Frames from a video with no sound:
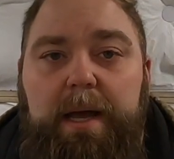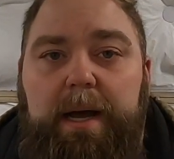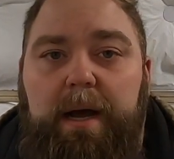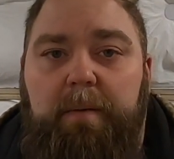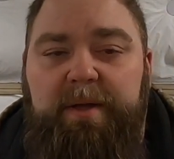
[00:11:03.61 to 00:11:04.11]

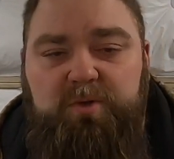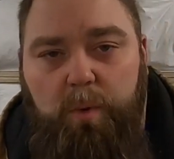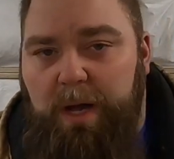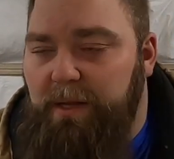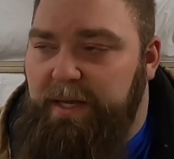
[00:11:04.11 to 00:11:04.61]
It's
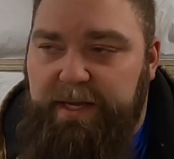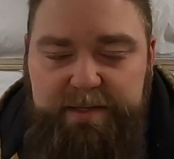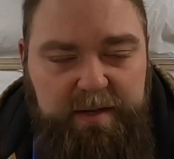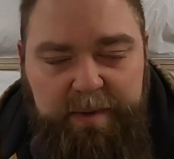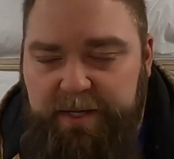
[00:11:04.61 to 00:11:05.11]
well
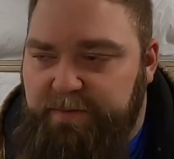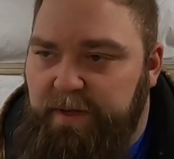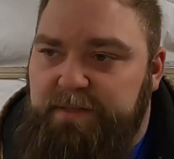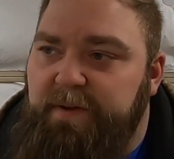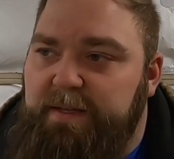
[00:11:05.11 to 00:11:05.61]
lit. I mean,
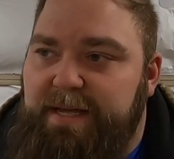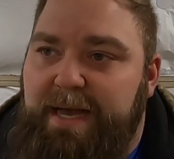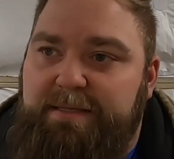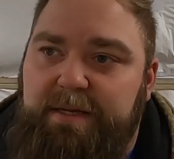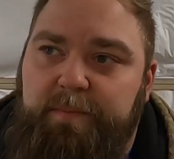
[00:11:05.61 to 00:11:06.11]
it's
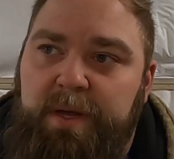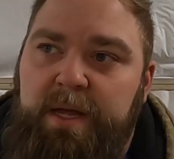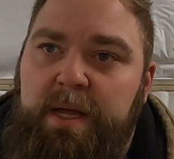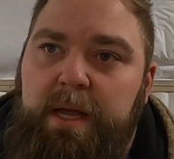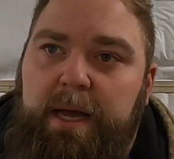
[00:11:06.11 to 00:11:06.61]
fantastic,
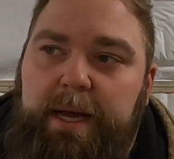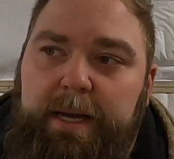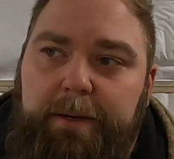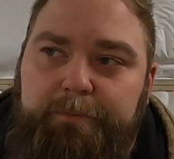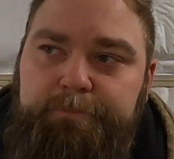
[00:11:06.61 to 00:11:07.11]
but
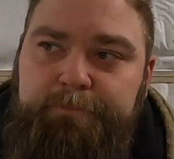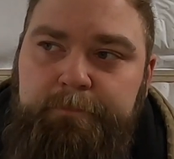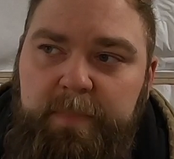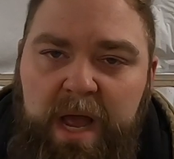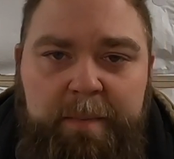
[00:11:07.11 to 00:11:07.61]
I'm
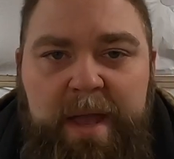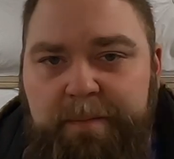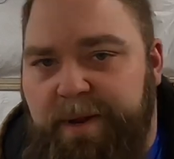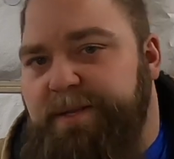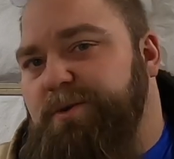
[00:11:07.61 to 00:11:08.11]

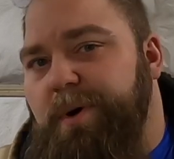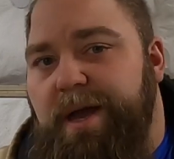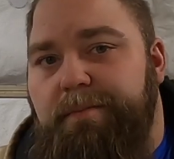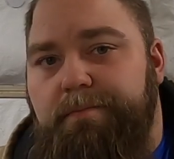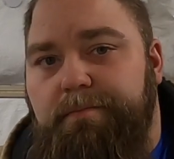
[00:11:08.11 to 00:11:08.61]
8 minutes
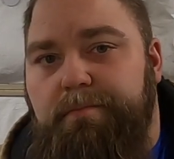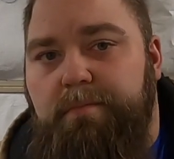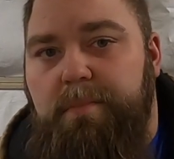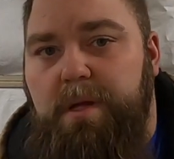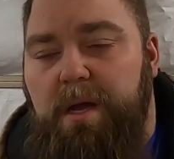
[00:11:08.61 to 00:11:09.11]
away.
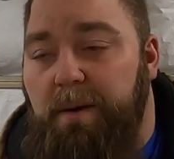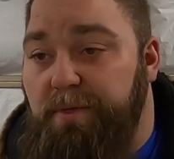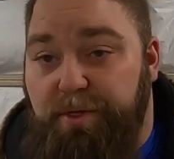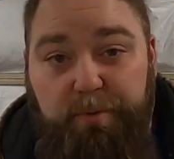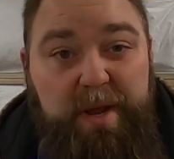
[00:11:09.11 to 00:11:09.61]

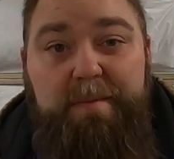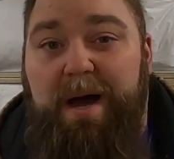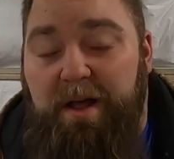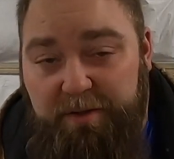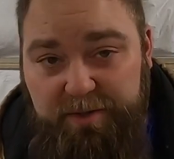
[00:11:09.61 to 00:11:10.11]
I'm 3
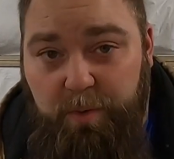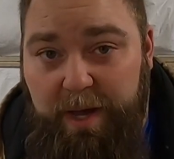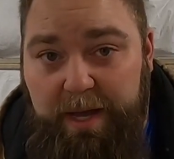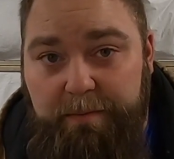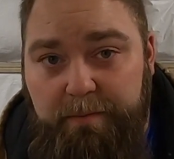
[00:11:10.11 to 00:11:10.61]
miles
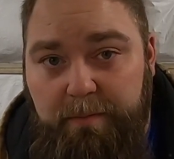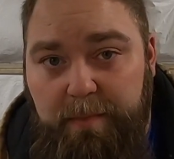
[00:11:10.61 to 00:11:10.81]
away.